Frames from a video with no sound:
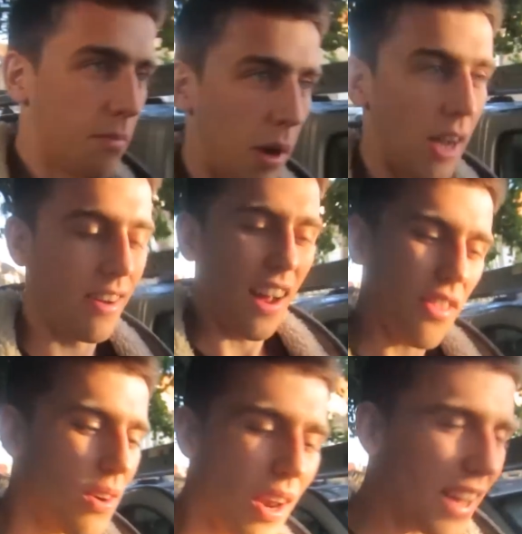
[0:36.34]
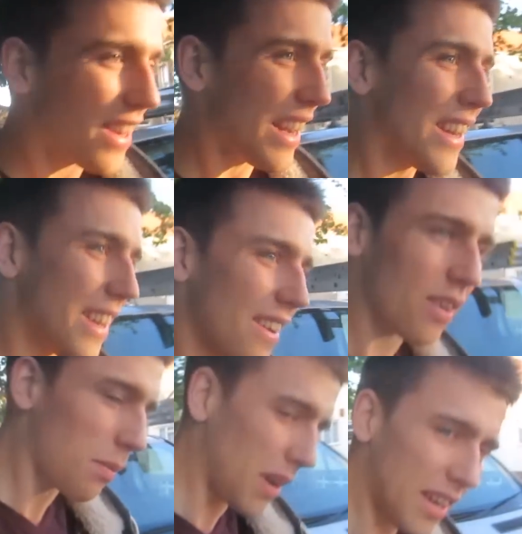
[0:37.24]
But I thought, like,
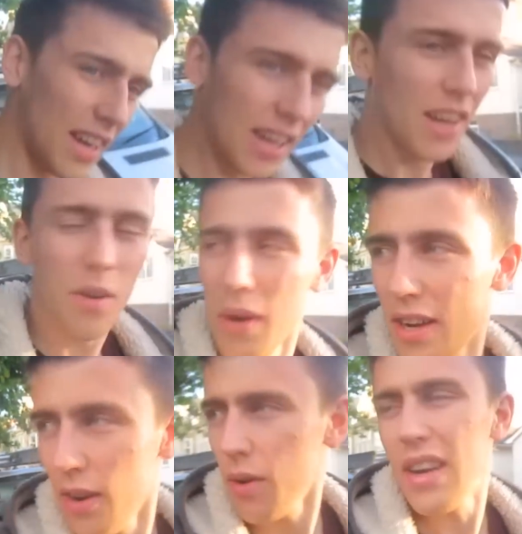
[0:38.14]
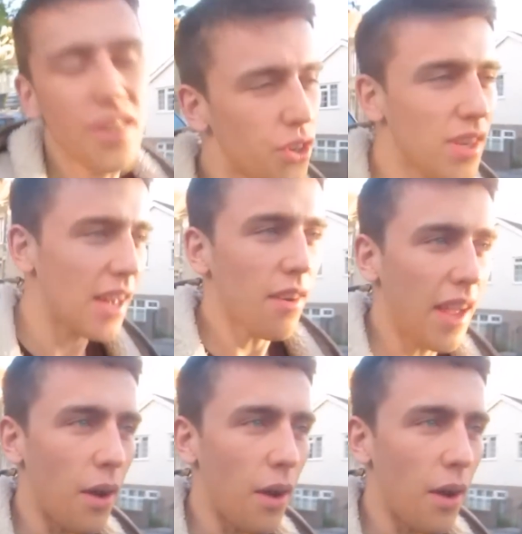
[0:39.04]
why not? Let's just head on